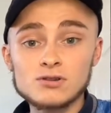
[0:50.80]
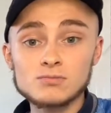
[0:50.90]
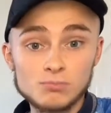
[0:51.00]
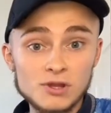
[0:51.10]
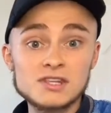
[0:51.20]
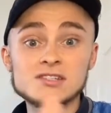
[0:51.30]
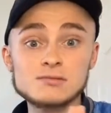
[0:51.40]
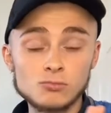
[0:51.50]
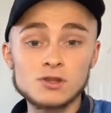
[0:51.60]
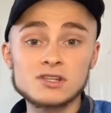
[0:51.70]
with
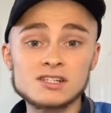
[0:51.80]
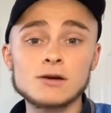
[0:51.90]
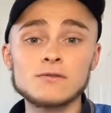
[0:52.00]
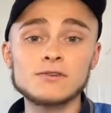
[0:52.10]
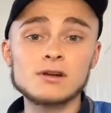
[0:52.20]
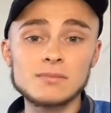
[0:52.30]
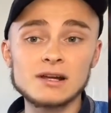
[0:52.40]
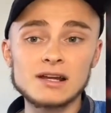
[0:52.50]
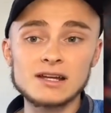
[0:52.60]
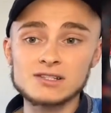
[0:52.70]
his skillful
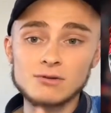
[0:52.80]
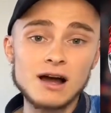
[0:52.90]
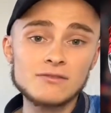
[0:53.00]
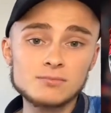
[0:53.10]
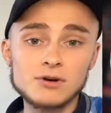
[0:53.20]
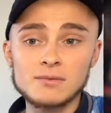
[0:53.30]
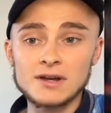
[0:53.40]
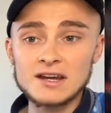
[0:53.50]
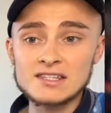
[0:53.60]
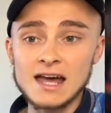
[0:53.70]
ability. So I have to put him
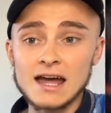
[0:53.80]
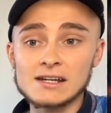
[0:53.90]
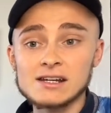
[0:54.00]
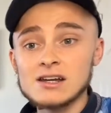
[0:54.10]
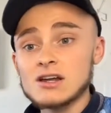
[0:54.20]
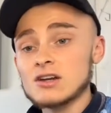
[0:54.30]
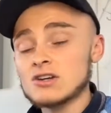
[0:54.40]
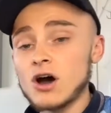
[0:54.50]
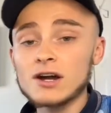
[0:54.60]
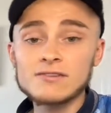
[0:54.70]
at 10.
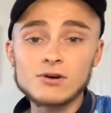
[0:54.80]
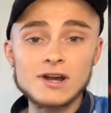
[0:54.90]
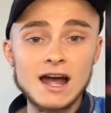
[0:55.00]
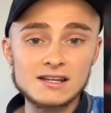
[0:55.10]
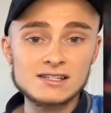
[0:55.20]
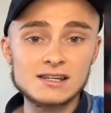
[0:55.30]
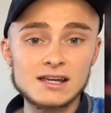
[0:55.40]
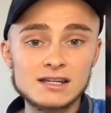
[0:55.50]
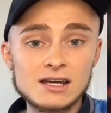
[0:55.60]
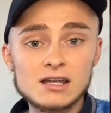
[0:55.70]
9, I've gone
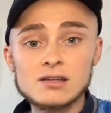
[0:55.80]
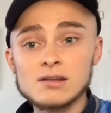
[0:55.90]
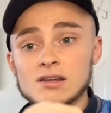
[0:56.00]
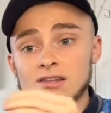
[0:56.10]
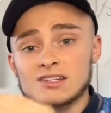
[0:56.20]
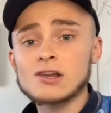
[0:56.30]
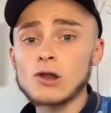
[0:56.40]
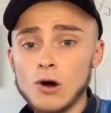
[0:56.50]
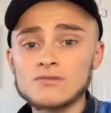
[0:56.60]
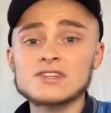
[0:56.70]
Antony. There's a
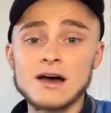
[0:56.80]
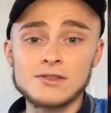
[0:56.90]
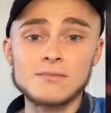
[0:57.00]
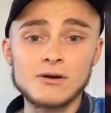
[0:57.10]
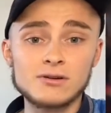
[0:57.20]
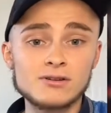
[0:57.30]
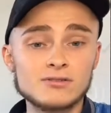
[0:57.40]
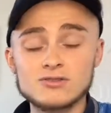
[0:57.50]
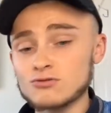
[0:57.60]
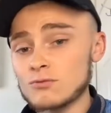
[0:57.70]
lot of South
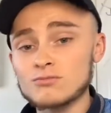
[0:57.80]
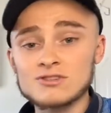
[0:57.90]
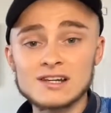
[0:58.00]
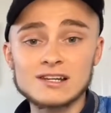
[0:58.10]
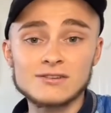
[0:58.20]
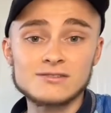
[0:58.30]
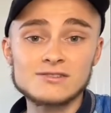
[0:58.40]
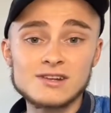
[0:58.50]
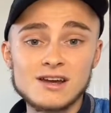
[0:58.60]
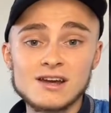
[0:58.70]
American stroke
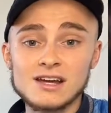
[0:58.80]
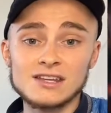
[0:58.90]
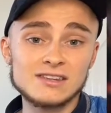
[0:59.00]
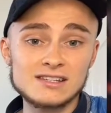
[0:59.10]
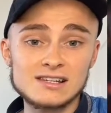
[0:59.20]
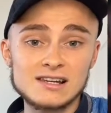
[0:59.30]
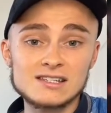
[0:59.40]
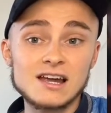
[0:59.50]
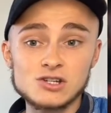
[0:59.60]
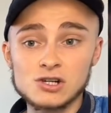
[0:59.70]
Brazilians in this
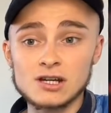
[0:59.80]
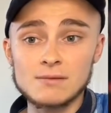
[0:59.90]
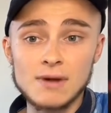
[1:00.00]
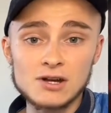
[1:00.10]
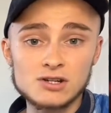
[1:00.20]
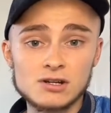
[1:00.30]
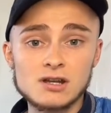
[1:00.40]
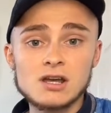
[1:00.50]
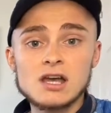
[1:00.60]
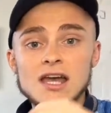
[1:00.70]
list, as you can imagine.
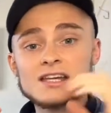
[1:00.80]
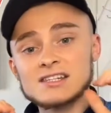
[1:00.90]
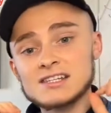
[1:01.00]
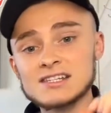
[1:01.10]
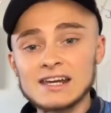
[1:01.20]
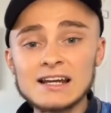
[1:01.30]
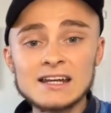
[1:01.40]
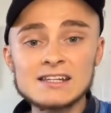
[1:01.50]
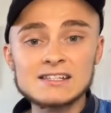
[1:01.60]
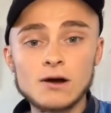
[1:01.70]
It's a skill in
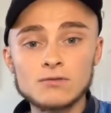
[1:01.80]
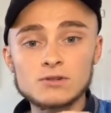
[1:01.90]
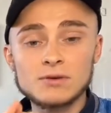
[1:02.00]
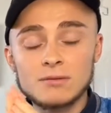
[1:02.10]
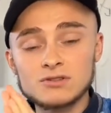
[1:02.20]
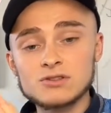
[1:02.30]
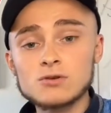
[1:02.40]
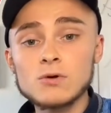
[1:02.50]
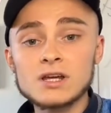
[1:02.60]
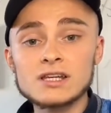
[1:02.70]
itself to be able to do
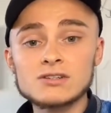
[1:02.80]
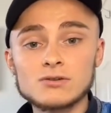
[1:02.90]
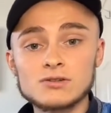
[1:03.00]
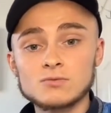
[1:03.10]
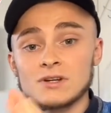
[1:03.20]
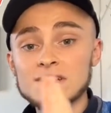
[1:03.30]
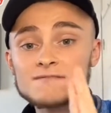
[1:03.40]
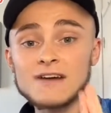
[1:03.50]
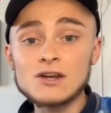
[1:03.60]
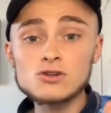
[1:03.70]
what he does when
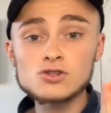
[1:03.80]
defenders